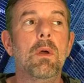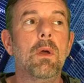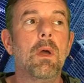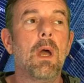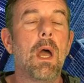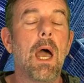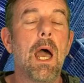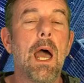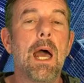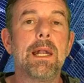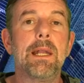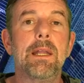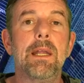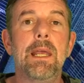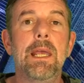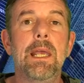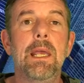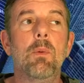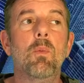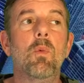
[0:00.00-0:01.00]
and
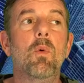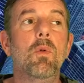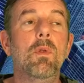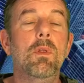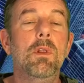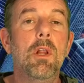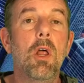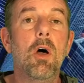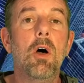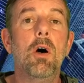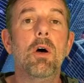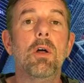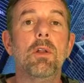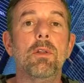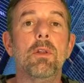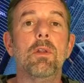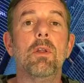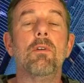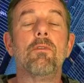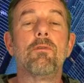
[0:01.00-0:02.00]
it will
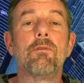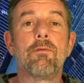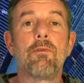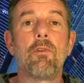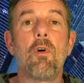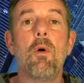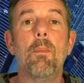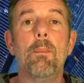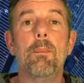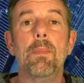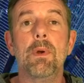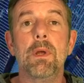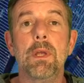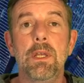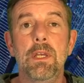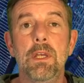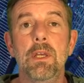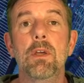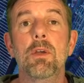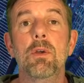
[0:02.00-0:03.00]
learn from
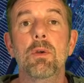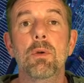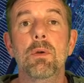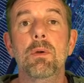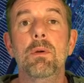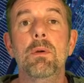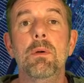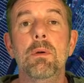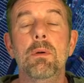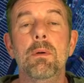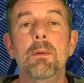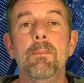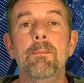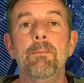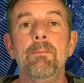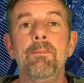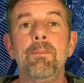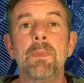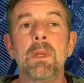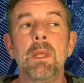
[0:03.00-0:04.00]
you.
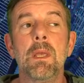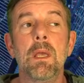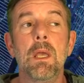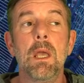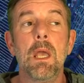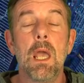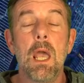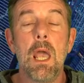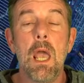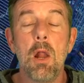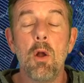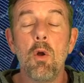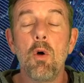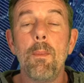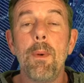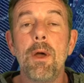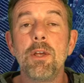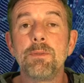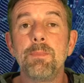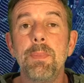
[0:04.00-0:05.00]
It'll
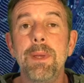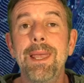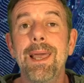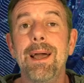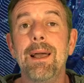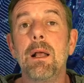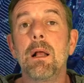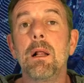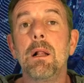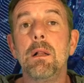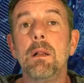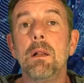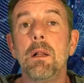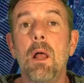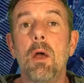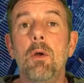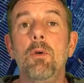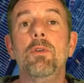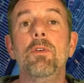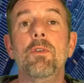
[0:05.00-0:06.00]
almost be a
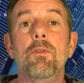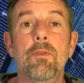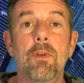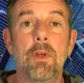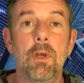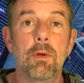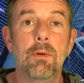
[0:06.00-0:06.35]
clone of you.